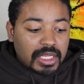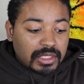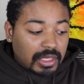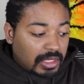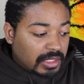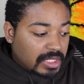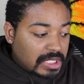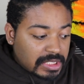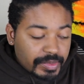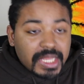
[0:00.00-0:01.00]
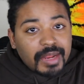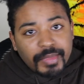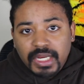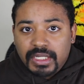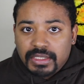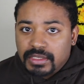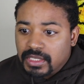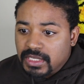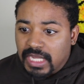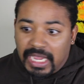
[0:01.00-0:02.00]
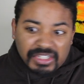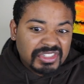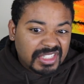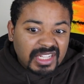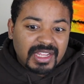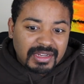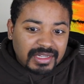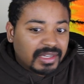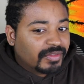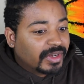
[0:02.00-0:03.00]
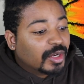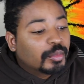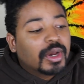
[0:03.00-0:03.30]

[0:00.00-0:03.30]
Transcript: Y'all, it's been a minute since I actually sat down and did a video,